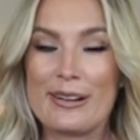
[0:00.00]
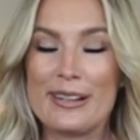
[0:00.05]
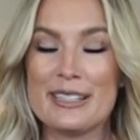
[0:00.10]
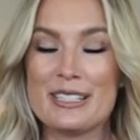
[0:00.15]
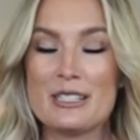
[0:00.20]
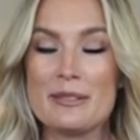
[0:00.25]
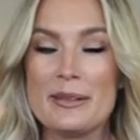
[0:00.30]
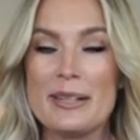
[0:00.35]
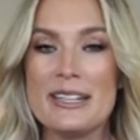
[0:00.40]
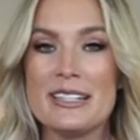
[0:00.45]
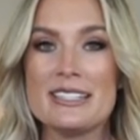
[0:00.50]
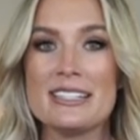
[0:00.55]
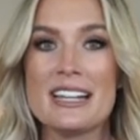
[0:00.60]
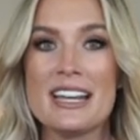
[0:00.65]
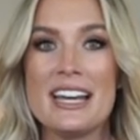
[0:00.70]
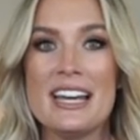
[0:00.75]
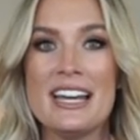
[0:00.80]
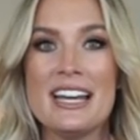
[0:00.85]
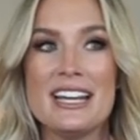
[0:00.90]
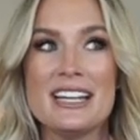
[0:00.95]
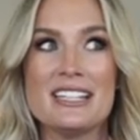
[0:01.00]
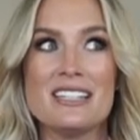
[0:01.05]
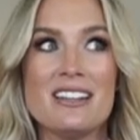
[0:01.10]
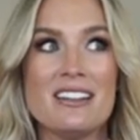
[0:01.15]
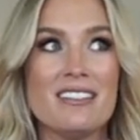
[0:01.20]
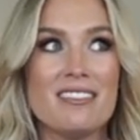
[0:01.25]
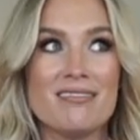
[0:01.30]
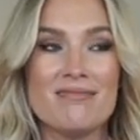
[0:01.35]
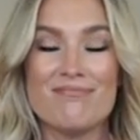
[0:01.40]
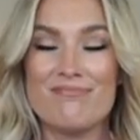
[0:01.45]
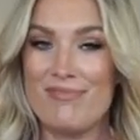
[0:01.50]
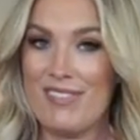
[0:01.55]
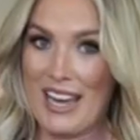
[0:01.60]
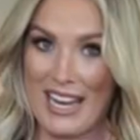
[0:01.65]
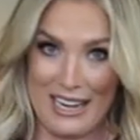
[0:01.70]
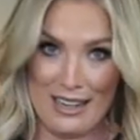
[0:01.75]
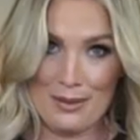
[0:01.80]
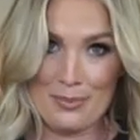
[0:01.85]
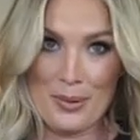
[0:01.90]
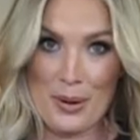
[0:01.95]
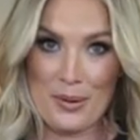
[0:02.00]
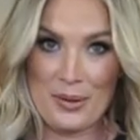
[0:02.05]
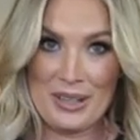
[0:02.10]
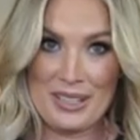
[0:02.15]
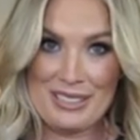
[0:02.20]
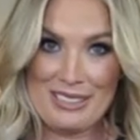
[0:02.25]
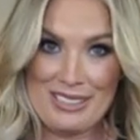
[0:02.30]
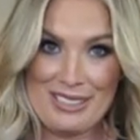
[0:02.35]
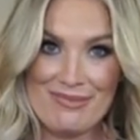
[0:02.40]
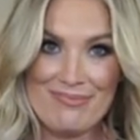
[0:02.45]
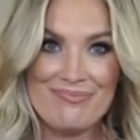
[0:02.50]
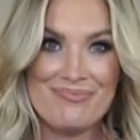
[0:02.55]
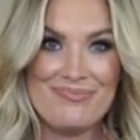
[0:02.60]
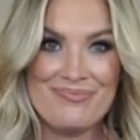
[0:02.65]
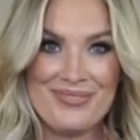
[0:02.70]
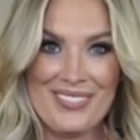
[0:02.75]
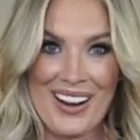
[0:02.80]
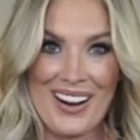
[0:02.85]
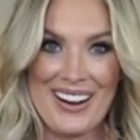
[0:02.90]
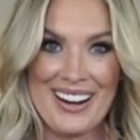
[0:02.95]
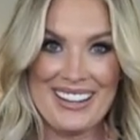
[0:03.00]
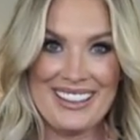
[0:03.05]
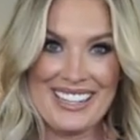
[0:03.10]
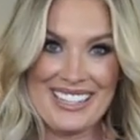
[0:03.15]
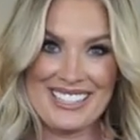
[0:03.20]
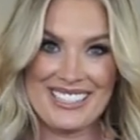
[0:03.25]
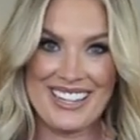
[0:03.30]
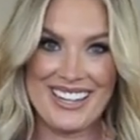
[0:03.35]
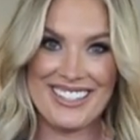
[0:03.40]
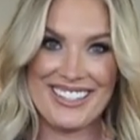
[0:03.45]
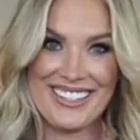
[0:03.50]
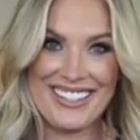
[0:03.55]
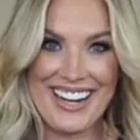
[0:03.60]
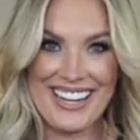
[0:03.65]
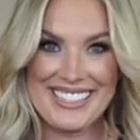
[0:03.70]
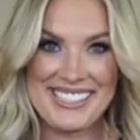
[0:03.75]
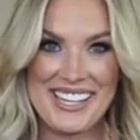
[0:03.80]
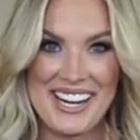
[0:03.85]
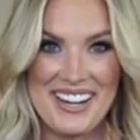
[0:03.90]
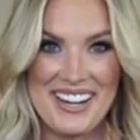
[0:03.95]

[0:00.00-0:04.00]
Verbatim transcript: Christmas. Added bonus. All right, let's try on our next